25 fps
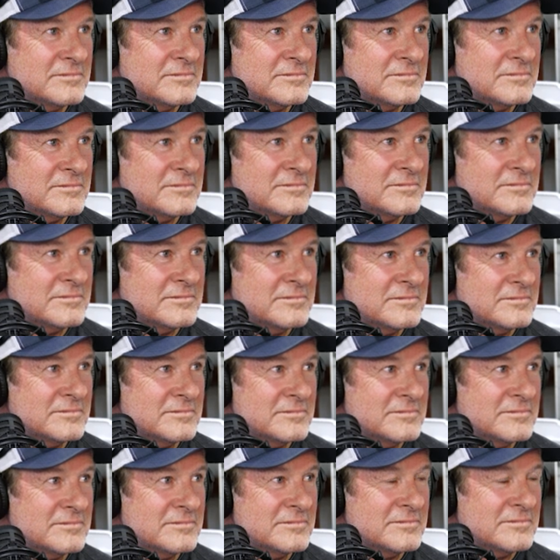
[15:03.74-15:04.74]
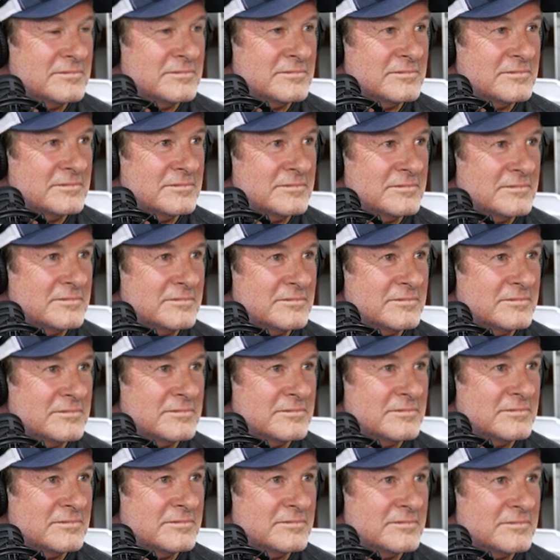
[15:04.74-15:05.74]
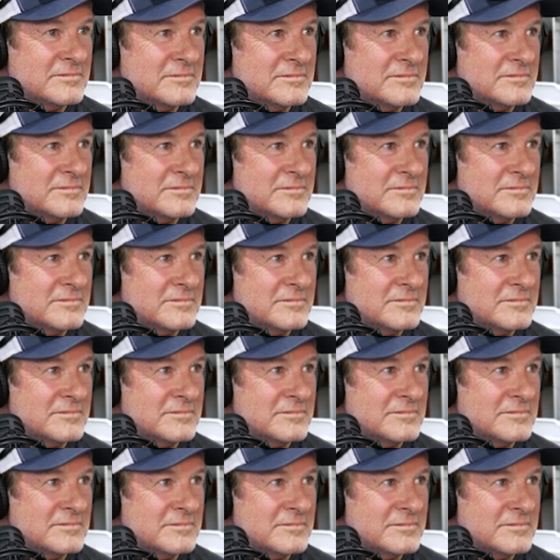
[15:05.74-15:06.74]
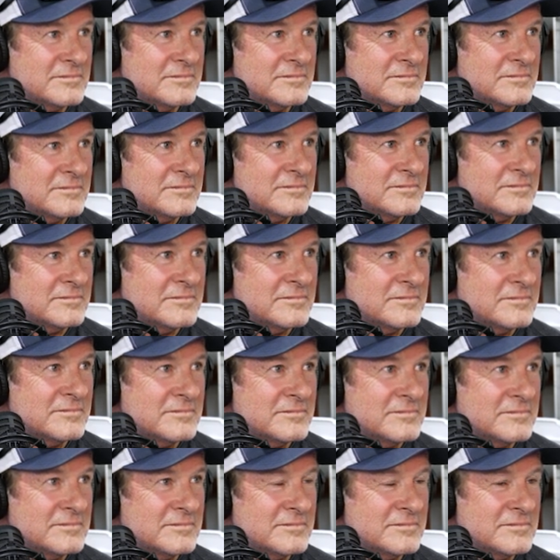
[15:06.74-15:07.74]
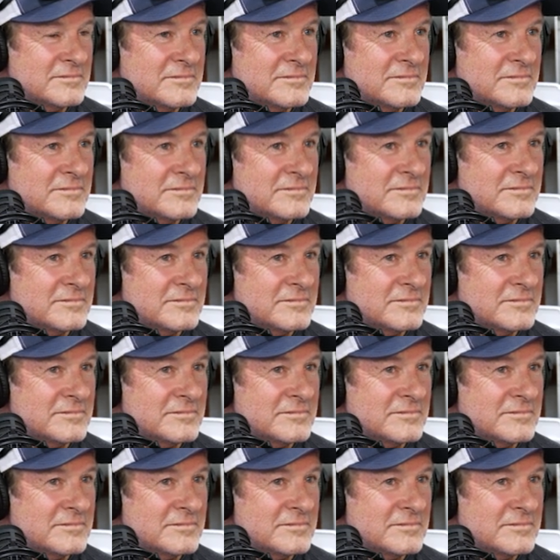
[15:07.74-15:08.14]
This person isn't speaking.